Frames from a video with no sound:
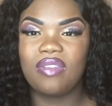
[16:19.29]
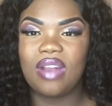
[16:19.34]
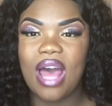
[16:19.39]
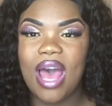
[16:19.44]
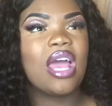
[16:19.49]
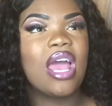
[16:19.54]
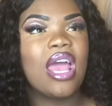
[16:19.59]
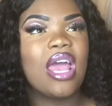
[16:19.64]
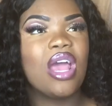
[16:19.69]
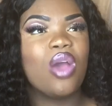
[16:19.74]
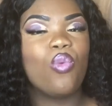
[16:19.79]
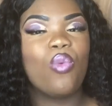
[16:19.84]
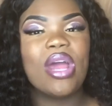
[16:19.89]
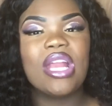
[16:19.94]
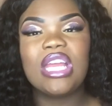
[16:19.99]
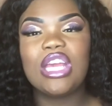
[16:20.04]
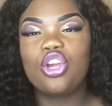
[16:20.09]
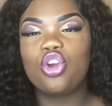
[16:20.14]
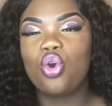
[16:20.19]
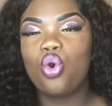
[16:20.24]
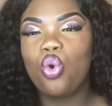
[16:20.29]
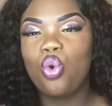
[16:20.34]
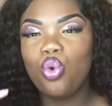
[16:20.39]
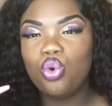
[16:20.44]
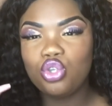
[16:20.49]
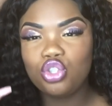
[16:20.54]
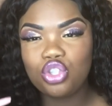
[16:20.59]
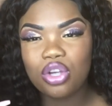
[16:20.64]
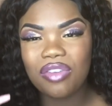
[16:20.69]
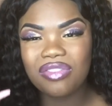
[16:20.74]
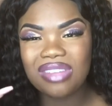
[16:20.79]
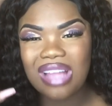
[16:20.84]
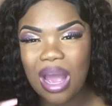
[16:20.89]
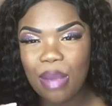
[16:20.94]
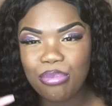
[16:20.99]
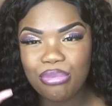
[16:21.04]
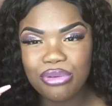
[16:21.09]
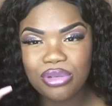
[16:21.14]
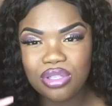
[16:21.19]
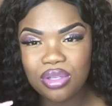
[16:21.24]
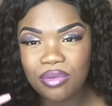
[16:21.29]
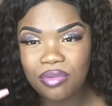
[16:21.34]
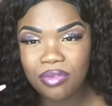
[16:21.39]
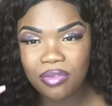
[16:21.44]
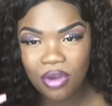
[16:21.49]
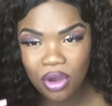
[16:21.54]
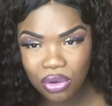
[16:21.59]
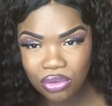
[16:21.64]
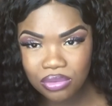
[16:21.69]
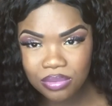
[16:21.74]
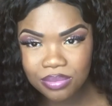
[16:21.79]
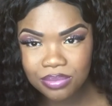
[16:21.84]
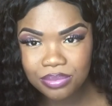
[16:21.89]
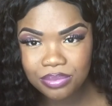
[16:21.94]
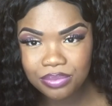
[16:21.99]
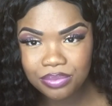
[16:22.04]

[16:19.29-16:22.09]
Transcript: Like, when he calls you off that prison phone,